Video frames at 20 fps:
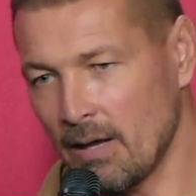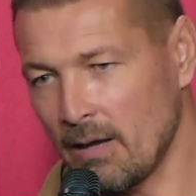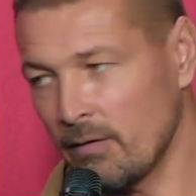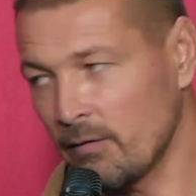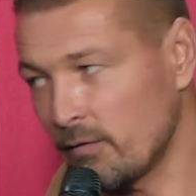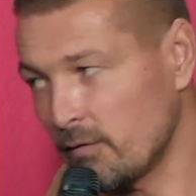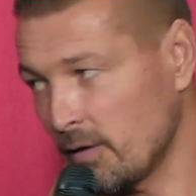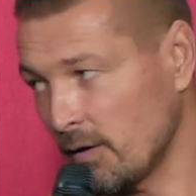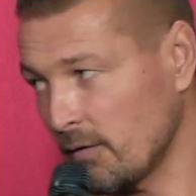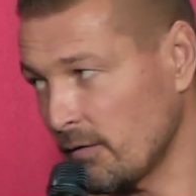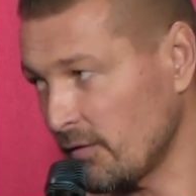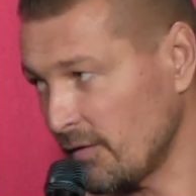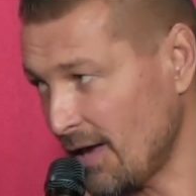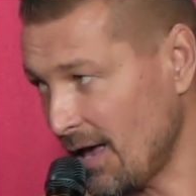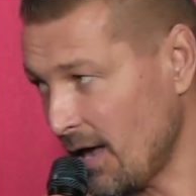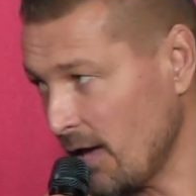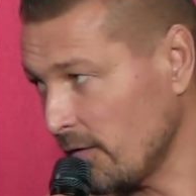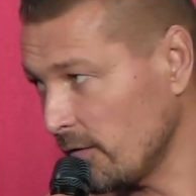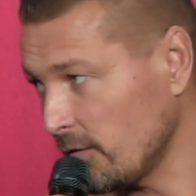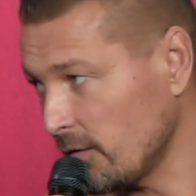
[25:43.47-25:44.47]
instinct
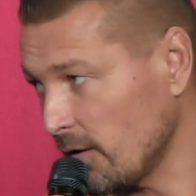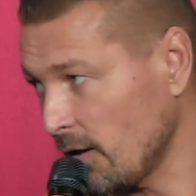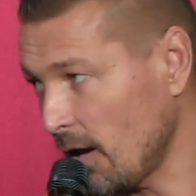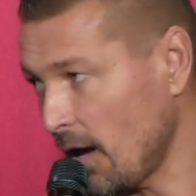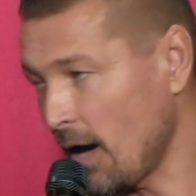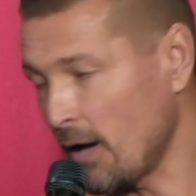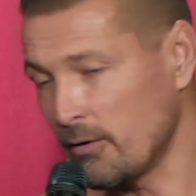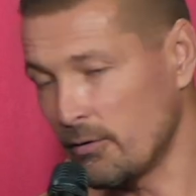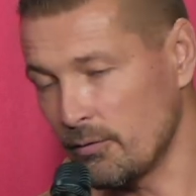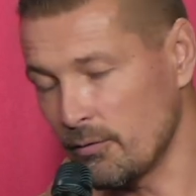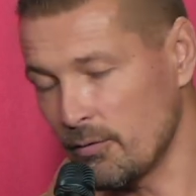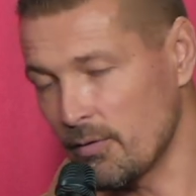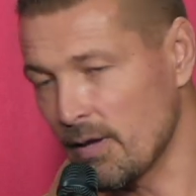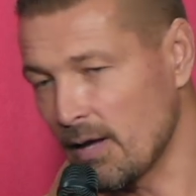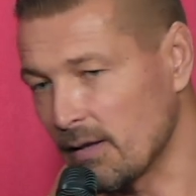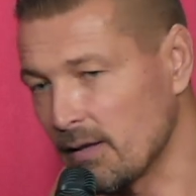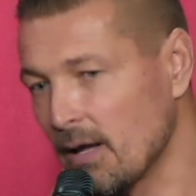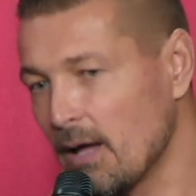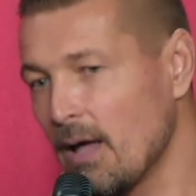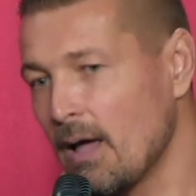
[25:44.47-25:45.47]
says. I do
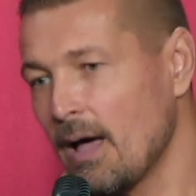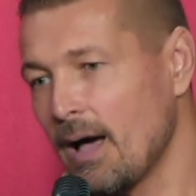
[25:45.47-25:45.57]
that.